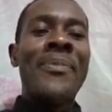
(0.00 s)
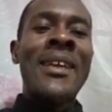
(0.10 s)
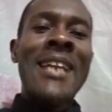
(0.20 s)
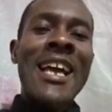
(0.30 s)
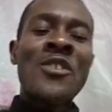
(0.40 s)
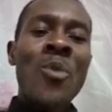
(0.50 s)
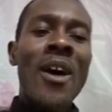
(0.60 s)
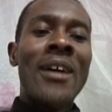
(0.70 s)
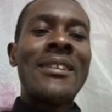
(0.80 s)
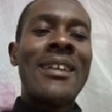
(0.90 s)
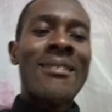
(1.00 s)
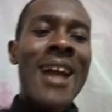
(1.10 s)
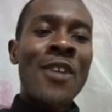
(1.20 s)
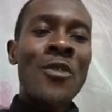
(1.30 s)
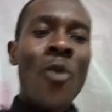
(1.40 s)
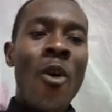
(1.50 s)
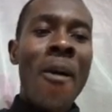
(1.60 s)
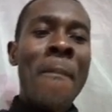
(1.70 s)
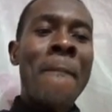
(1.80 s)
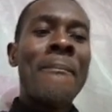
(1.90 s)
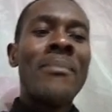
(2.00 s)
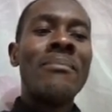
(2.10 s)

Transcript: the pinworm, and so many